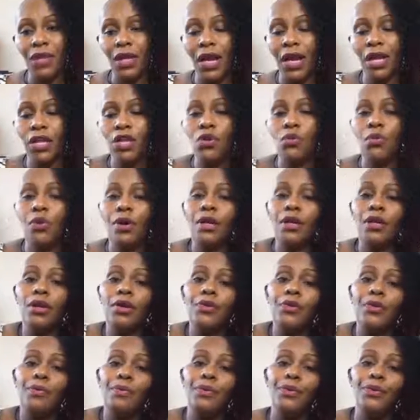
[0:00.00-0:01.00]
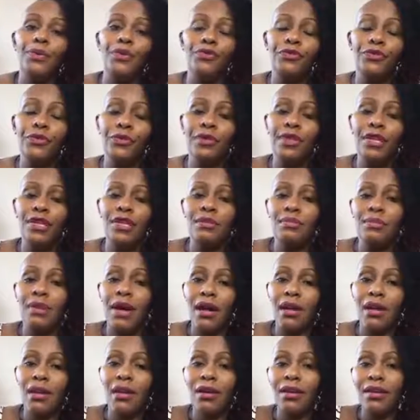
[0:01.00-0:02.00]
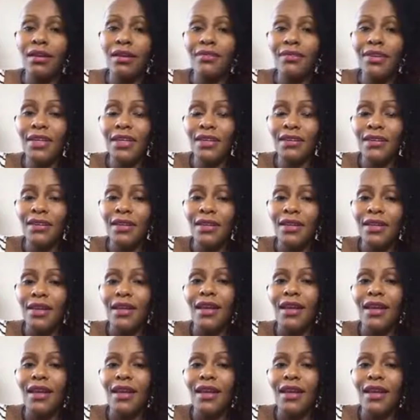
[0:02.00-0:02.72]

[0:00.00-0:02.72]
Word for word: And you want to know the beautiful thing about all of it?